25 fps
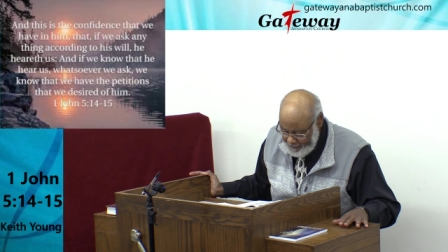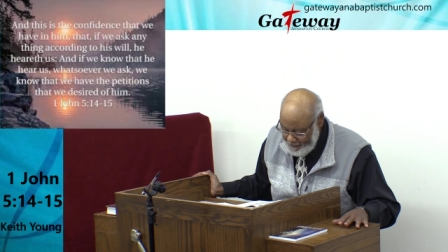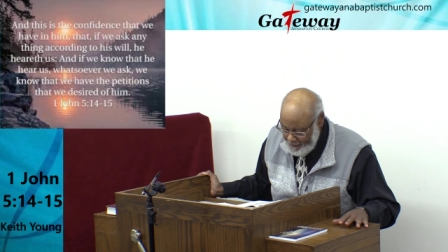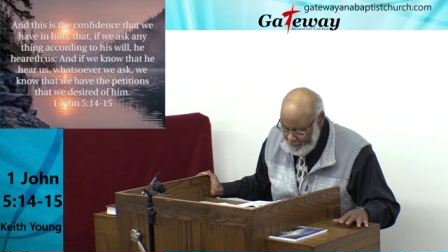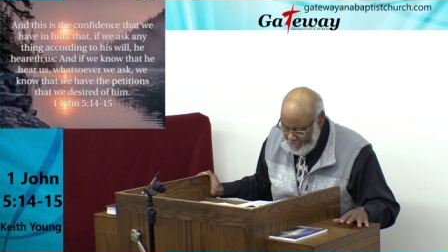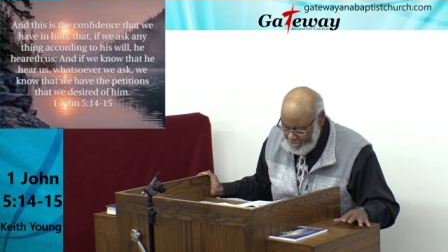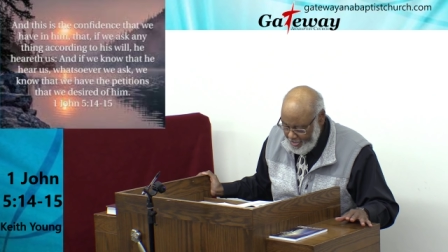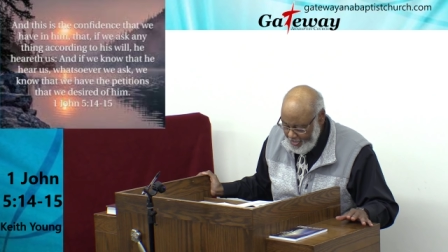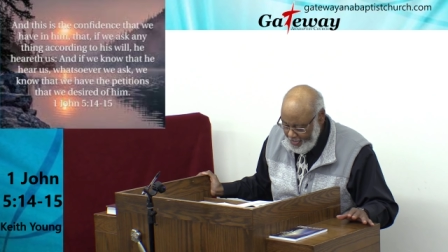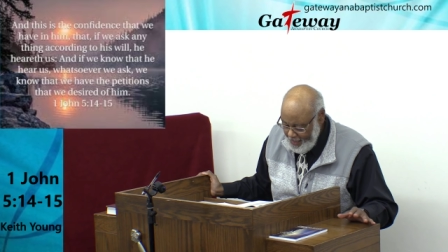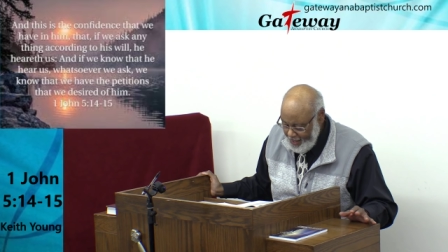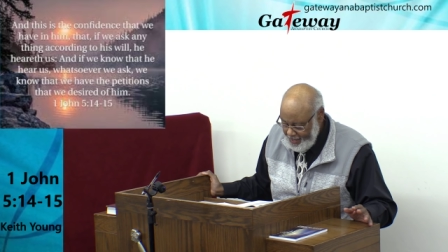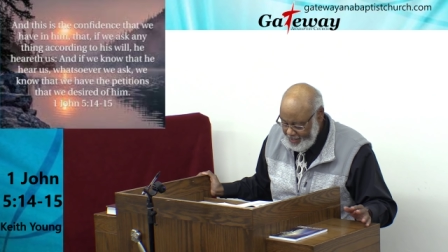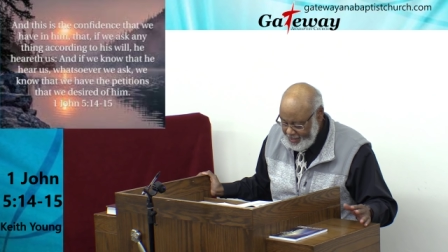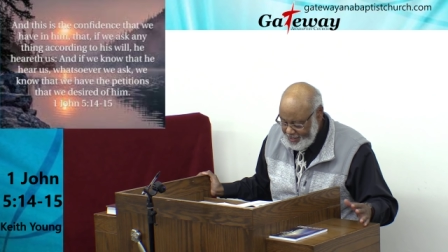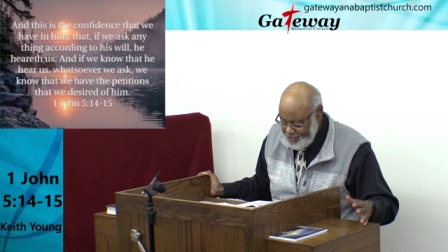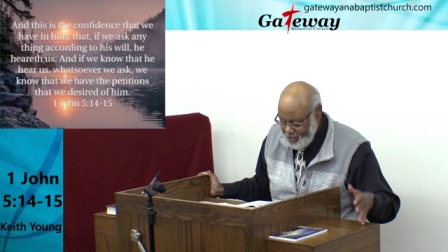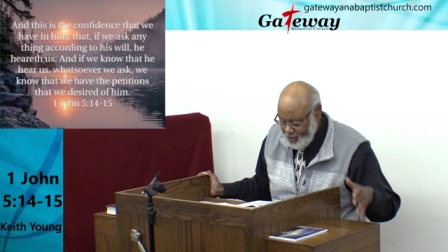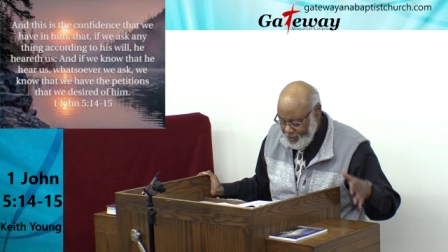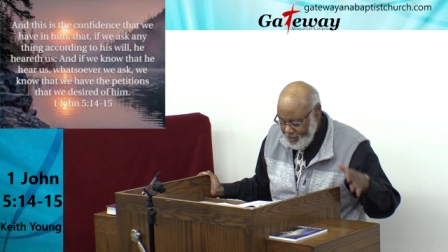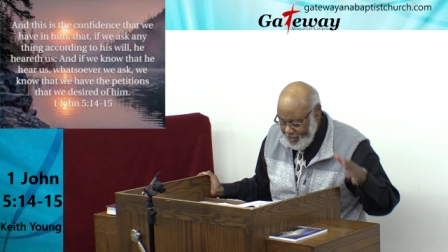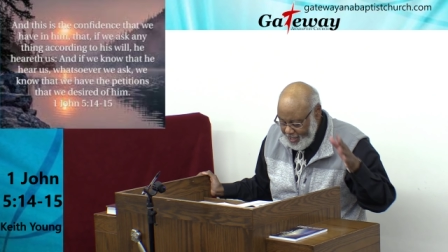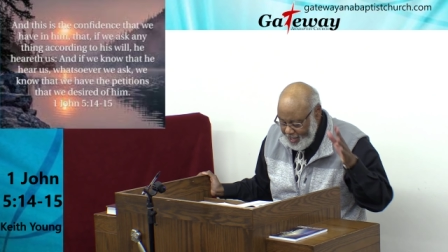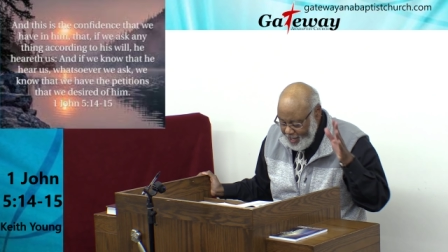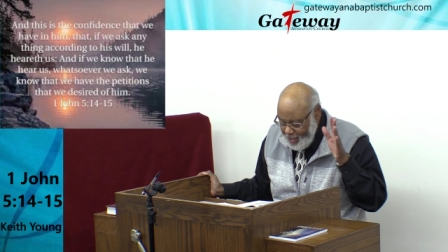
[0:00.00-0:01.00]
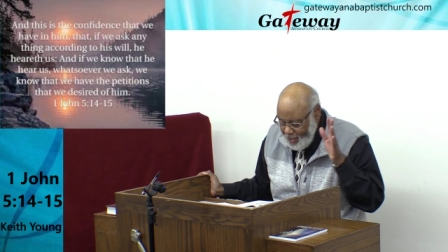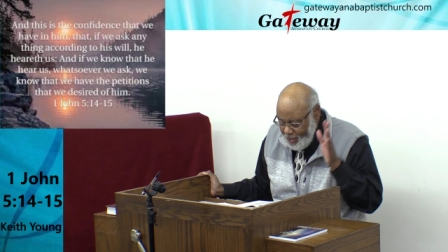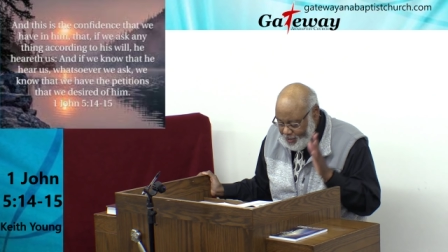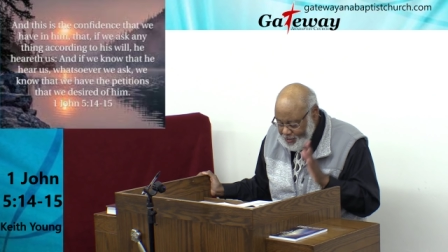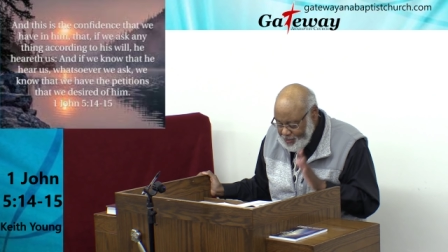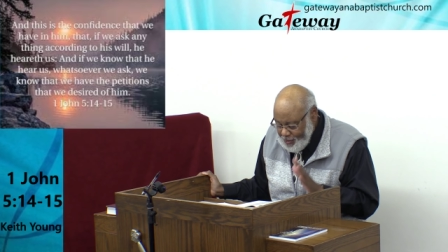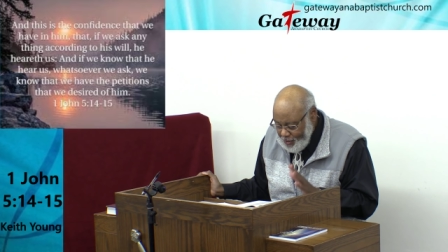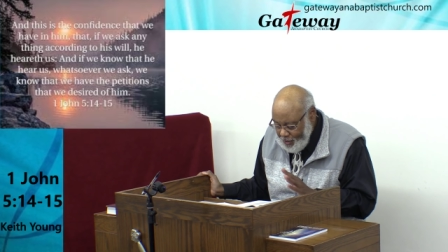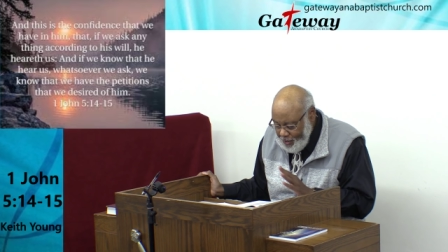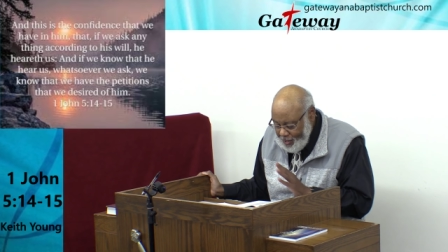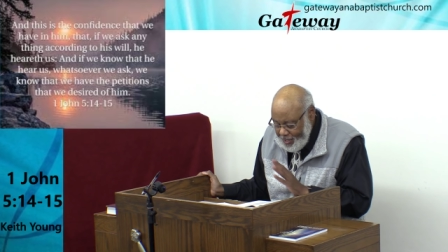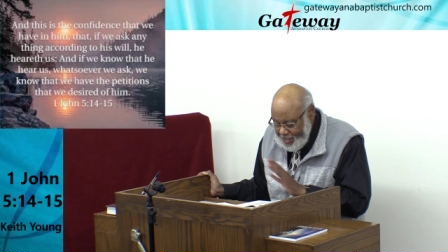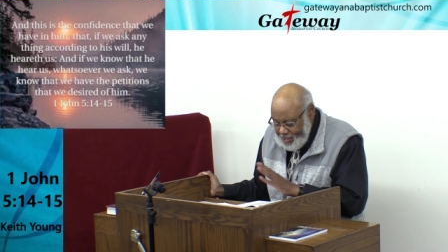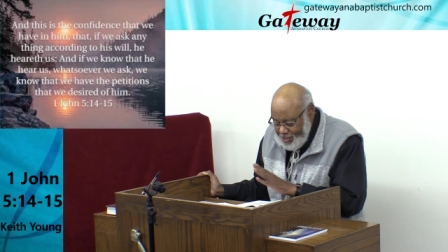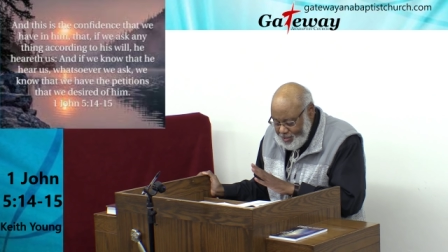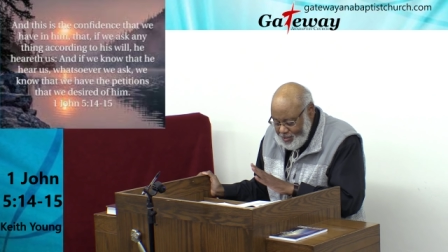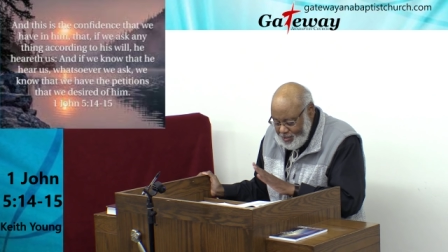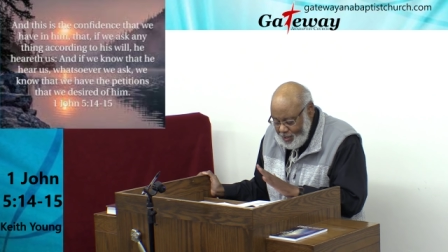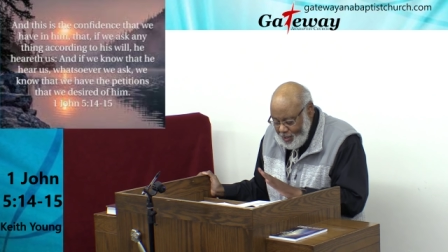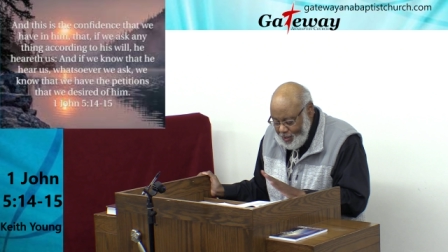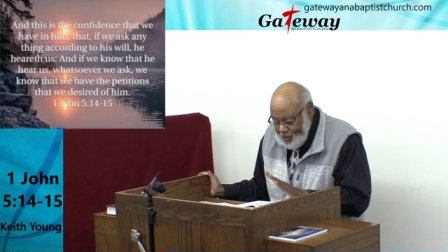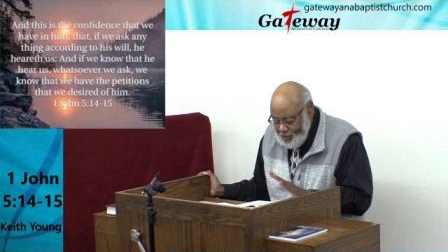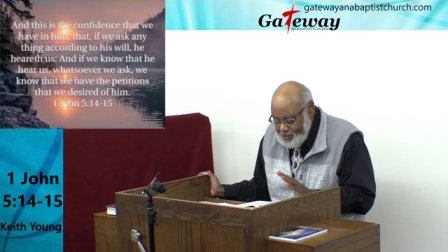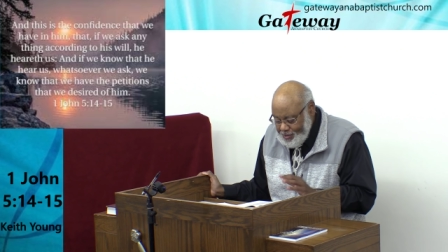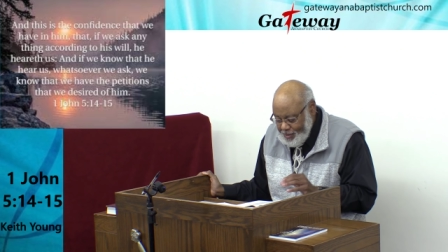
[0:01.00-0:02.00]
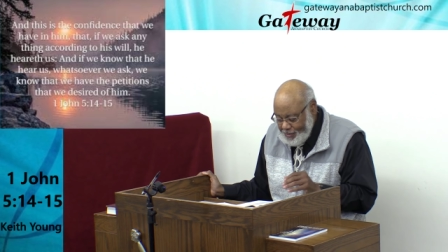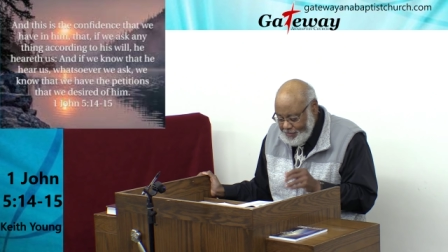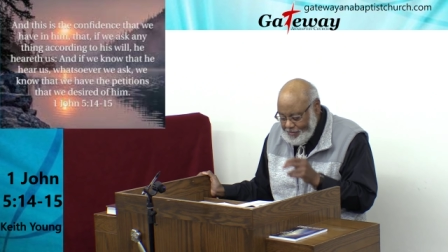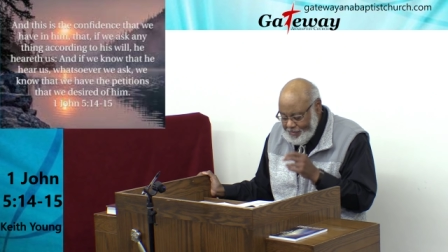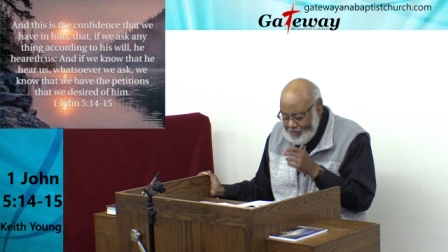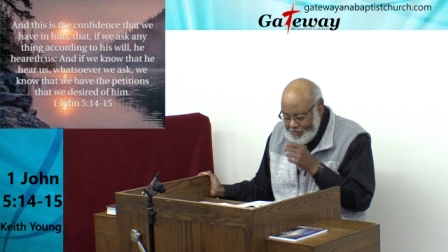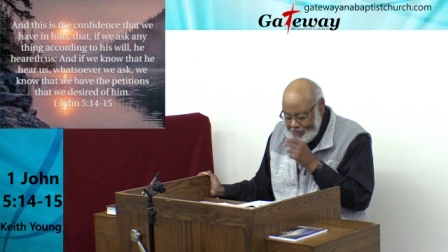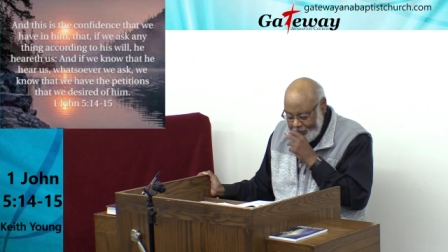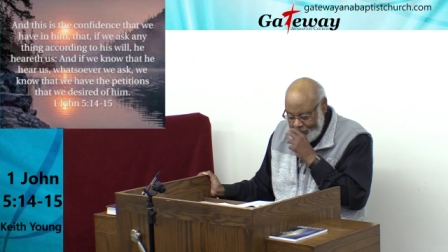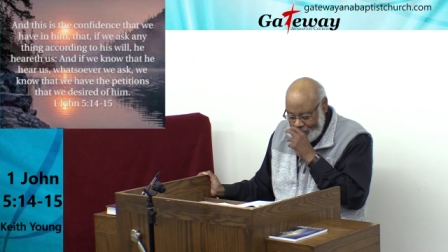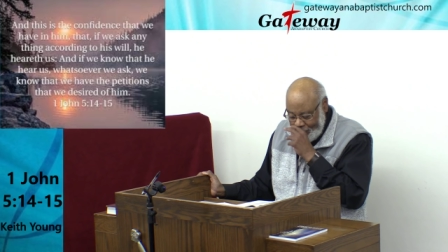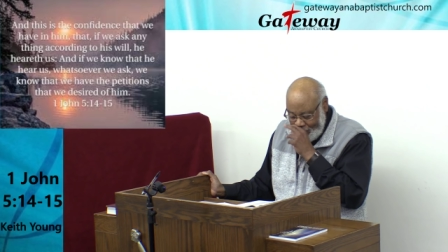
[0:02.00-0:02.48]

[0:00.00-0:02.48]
amen. so he goes on he shows them